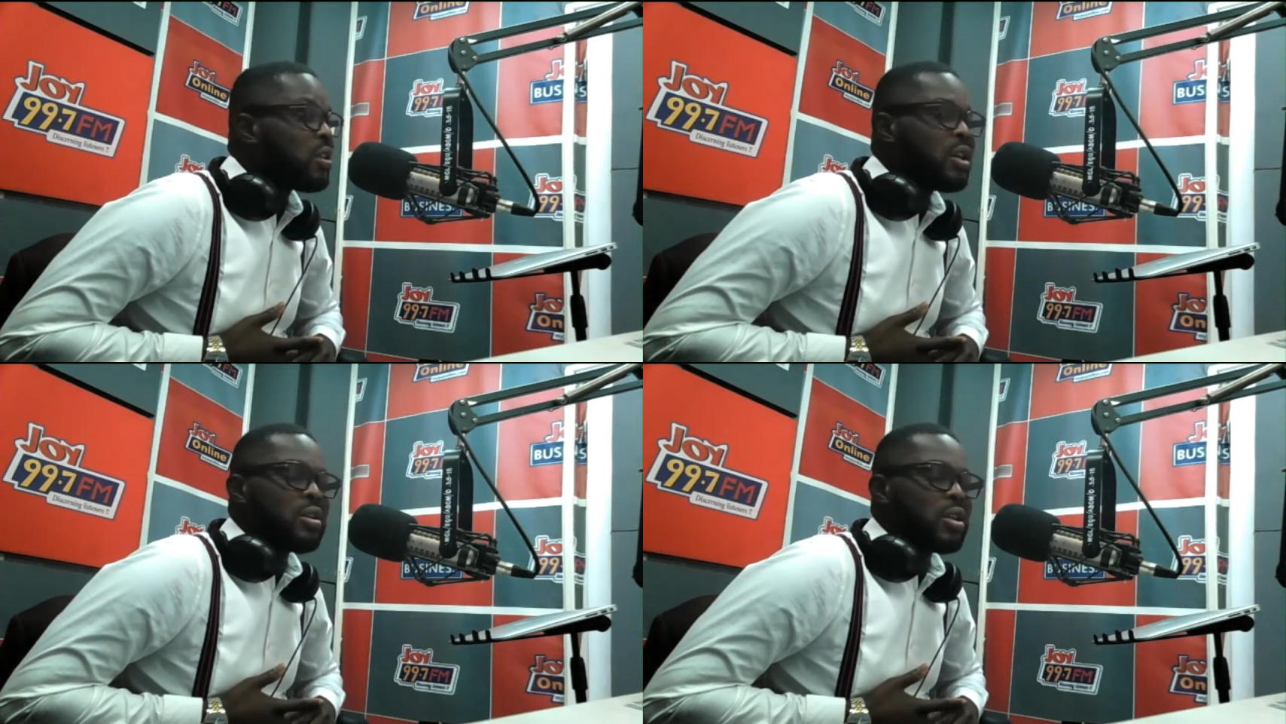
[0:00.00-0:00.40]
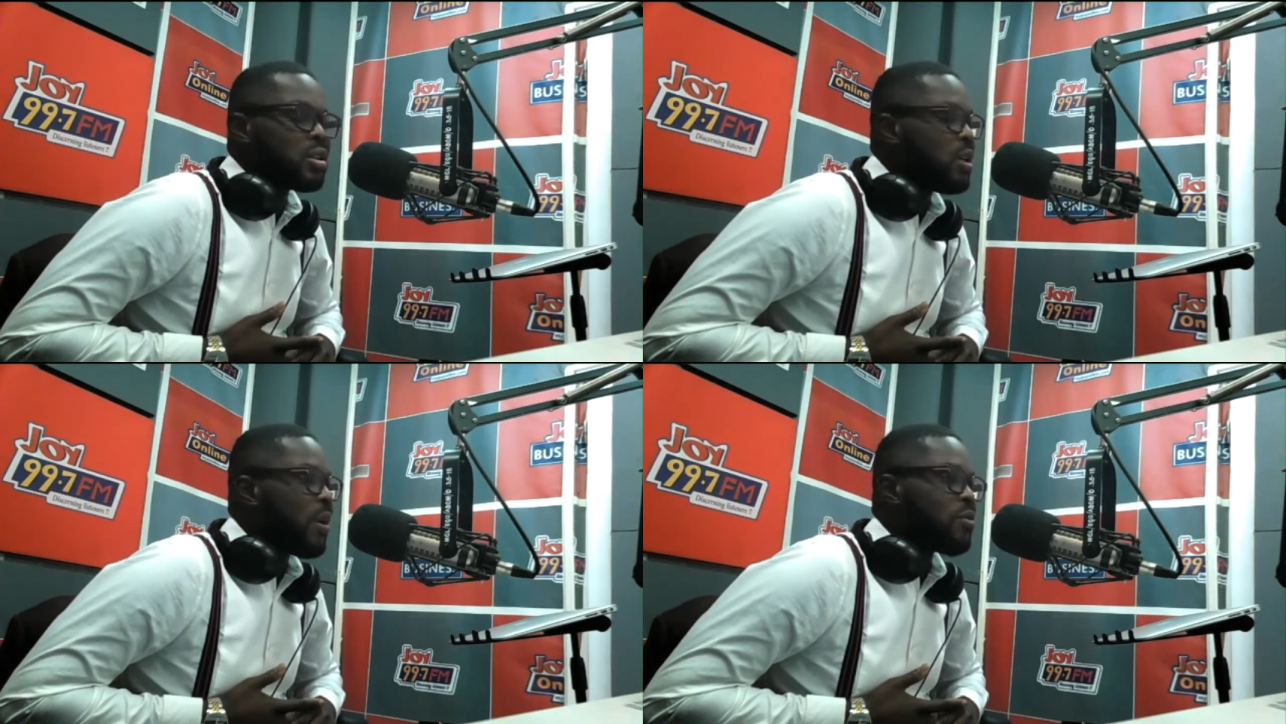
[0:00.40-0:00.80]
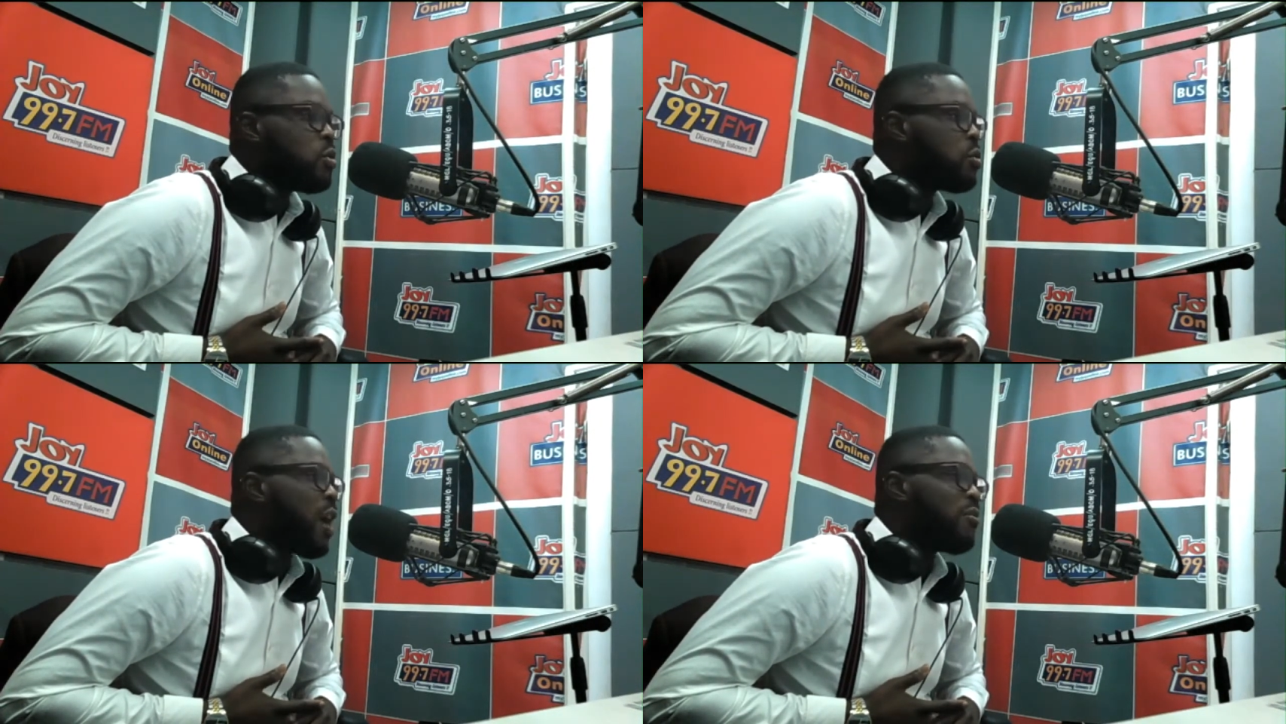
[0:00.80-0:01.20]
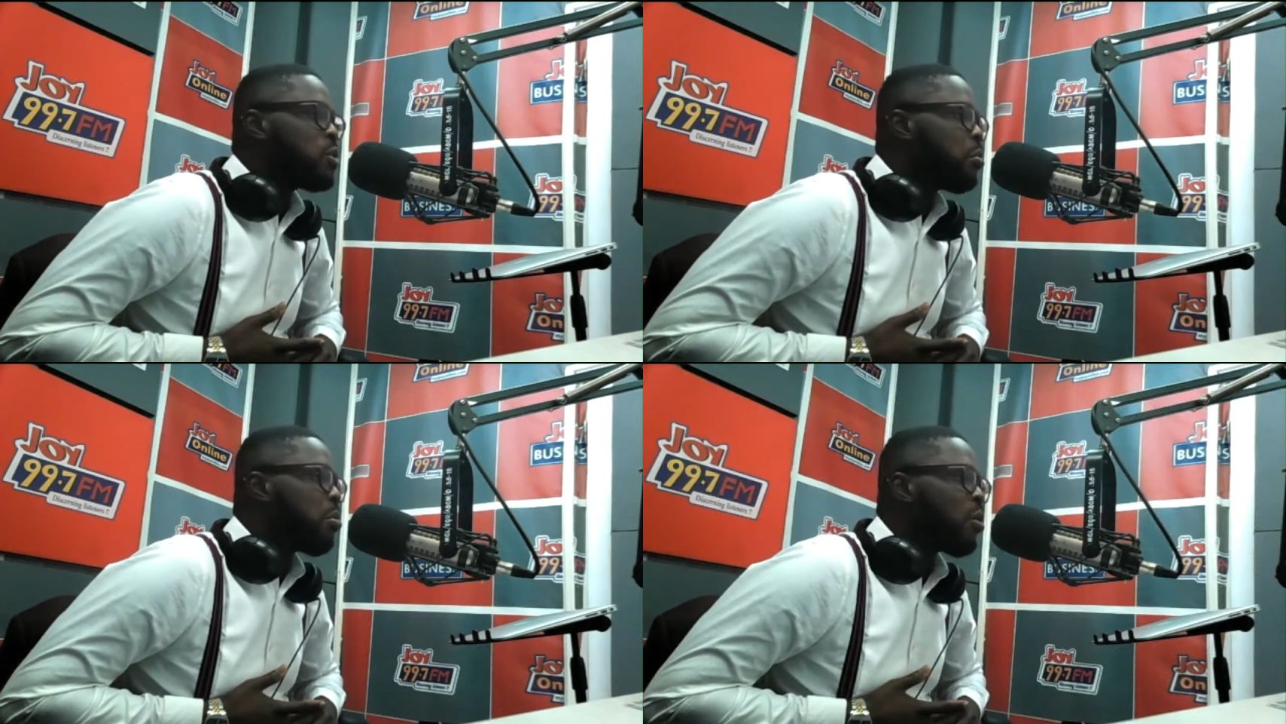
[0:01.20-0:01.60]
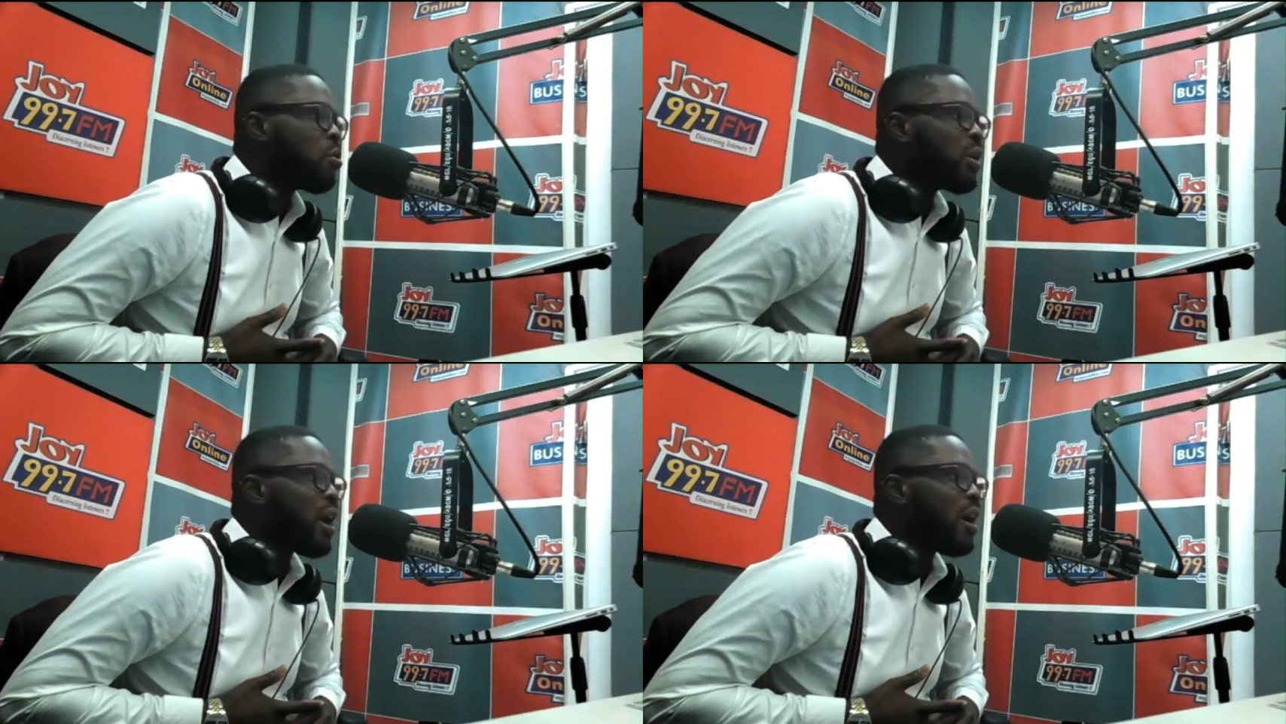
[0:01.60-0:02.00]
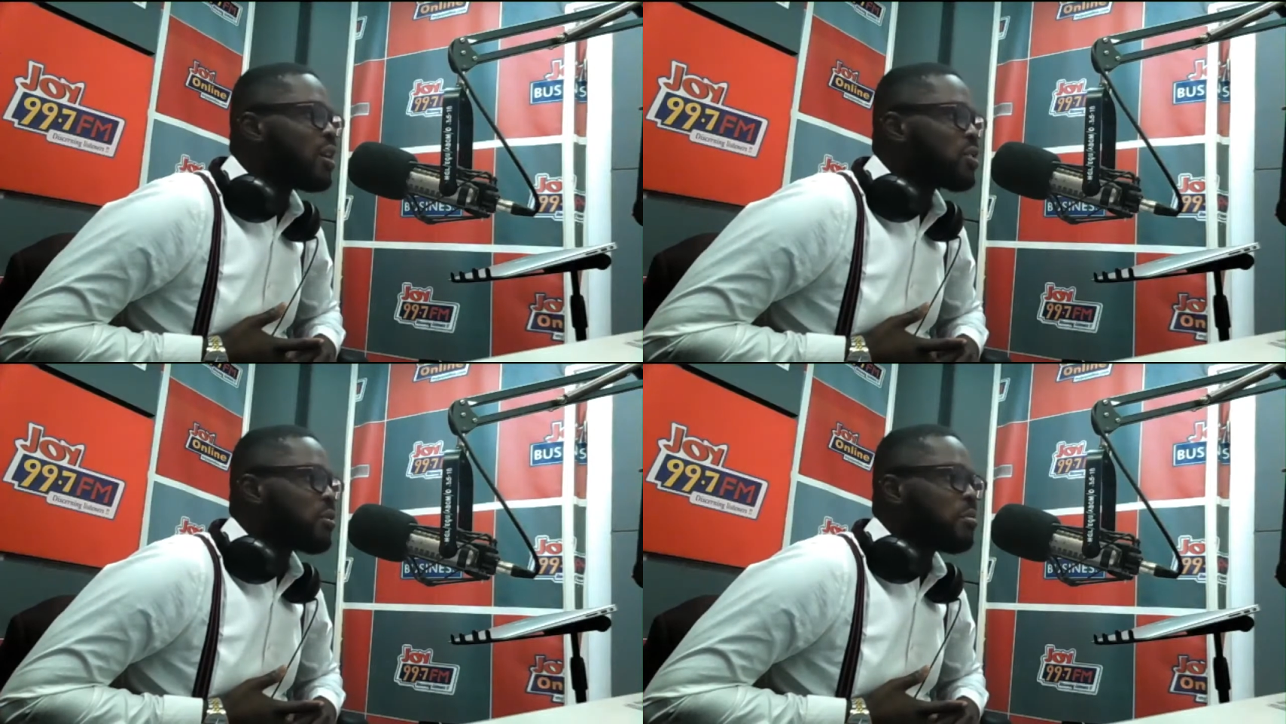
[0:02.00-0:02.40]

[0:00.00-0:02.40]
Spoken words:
If they just keep having to borrow cars